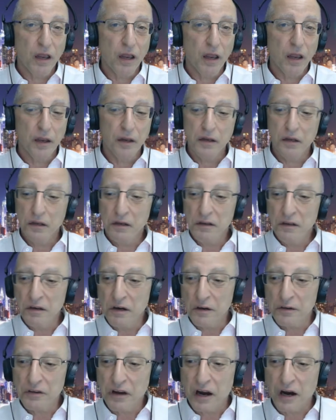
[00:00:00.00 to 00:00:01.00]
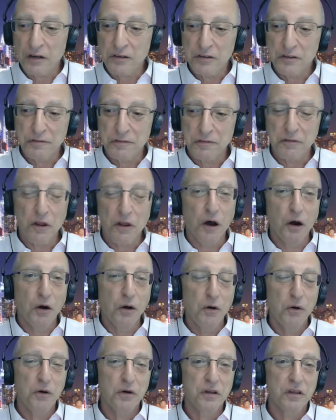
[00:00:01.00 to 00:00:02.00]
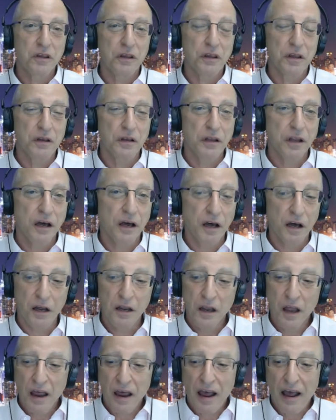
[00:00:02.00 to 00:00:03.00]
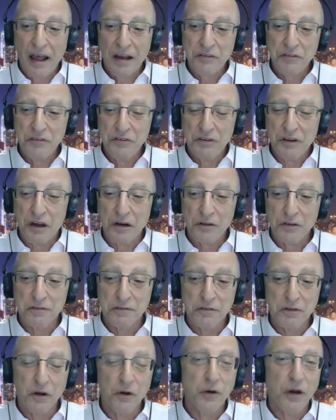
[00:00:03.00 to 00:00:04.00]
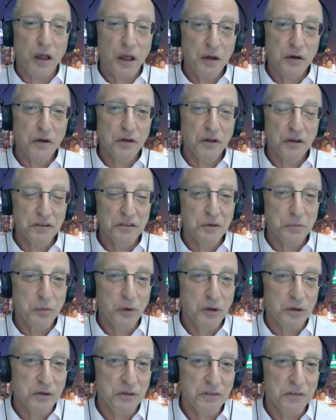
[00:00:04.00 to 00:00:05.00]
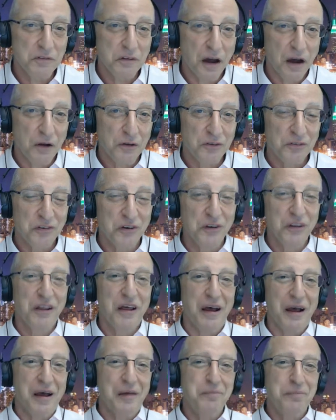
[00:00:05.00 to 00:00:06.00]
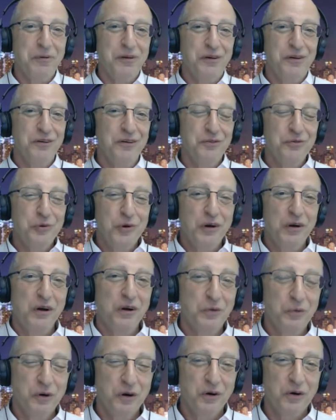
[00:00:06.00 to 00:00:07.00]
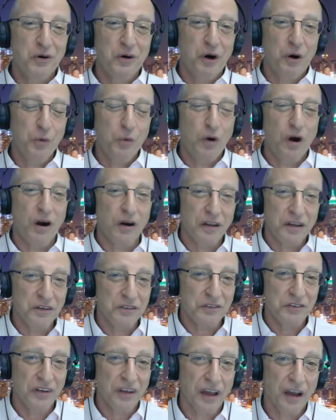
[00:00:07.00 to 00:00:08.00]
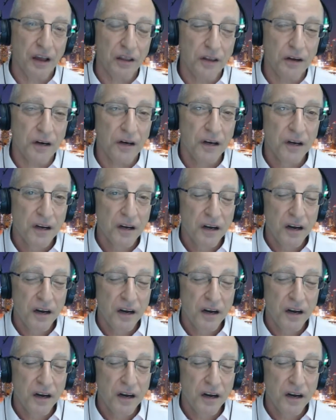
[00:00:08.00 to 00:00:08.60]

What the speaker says: And, you know, Dr. Flo can, actually, Dr. Flo and Elizabeth can vouch for that, because we're all working together.